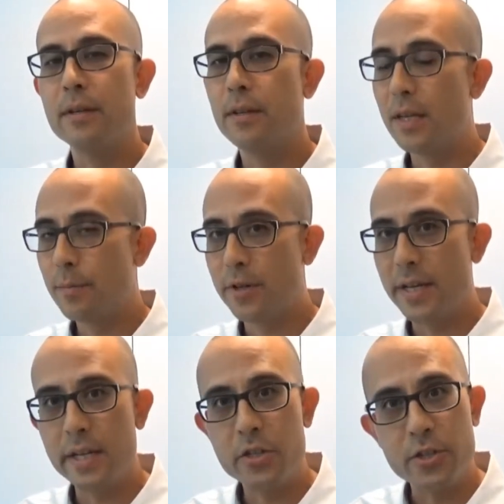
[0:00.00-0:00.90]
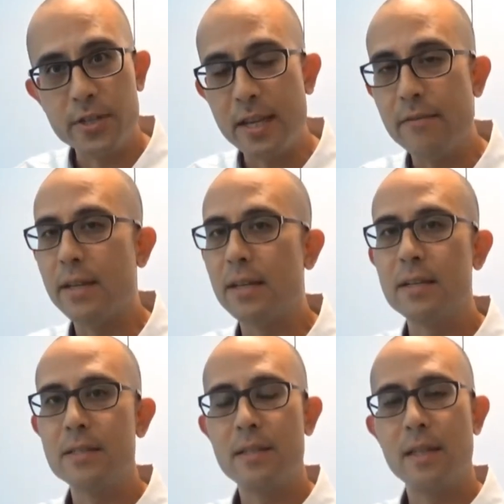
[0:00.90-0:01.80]
Think about energy
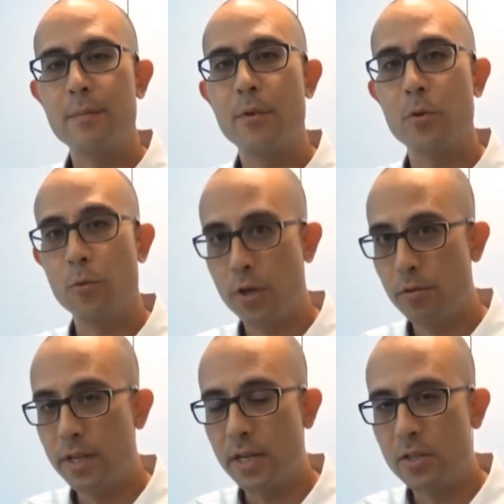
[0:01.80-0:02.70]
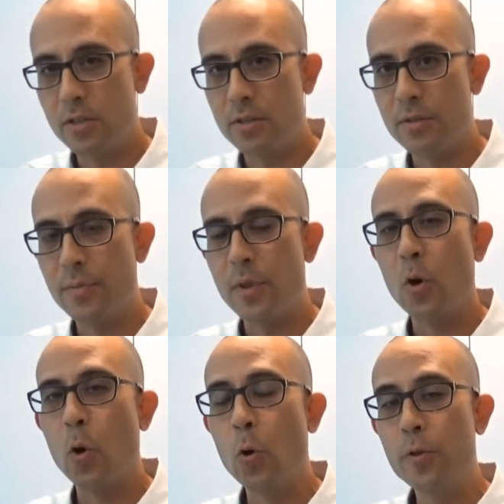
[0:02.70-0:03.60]
savings, think about water reductions.
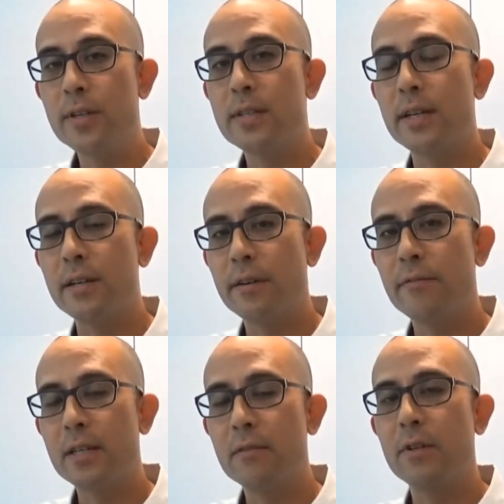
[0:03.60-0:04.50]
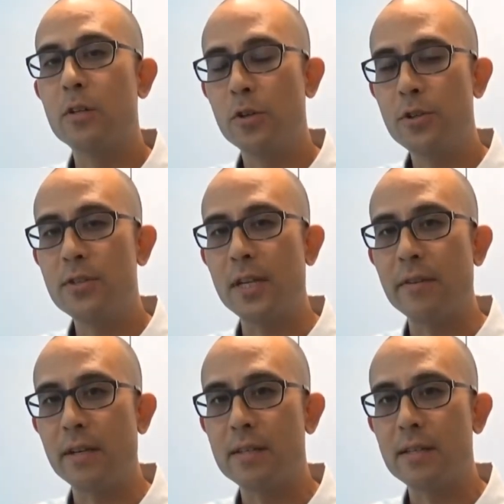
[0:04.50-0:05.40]
All these are effectively cost
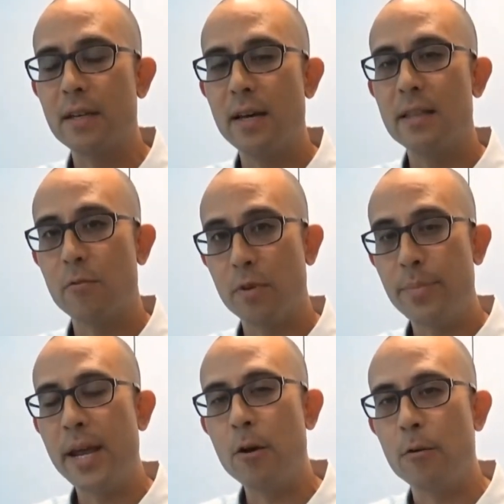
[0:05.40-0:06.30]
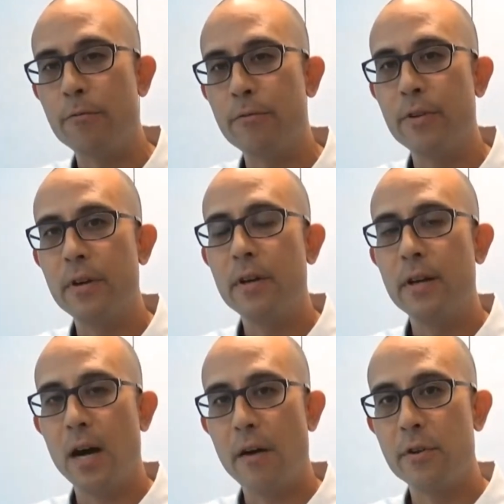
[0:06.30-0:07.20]
savings that will pay off
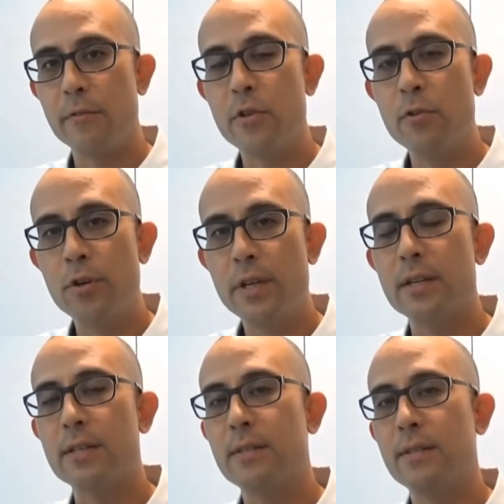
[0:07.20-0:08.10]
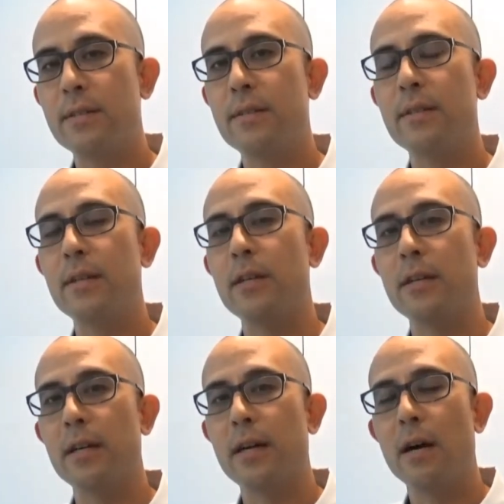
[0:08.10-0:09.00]
after a few years
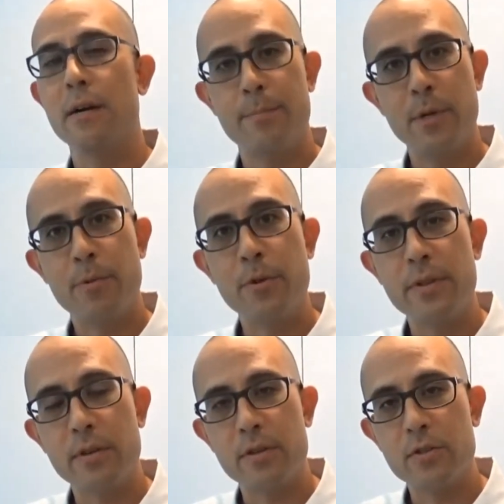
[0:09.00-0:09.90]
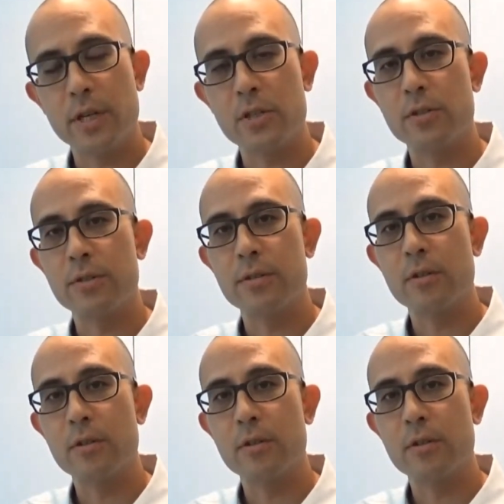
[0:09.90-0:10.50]
upon the construction